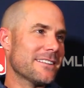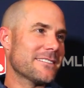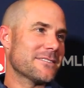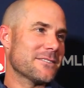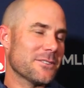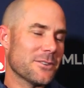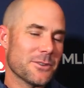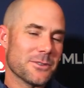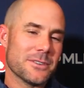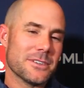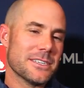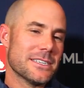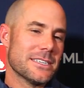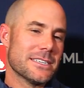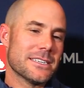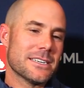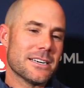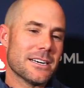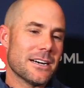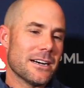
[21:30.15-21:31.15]
So,
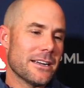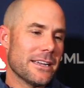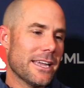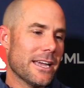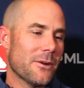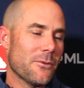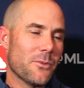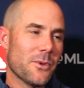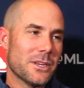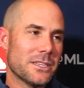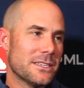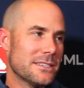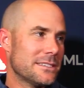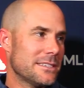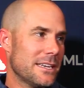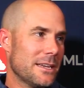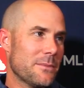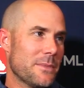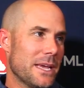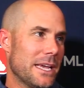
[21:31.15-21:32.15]
yeah, went to
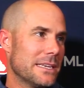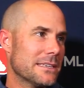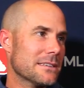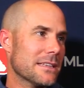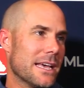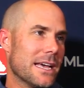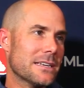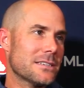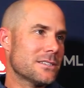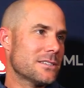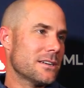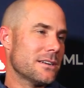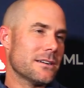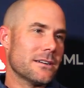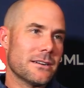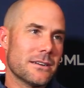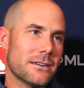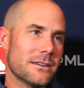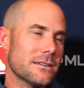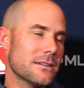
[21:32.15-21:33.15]
CMAs last
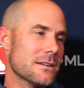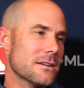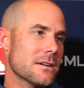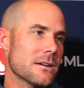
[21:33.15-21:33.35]
year.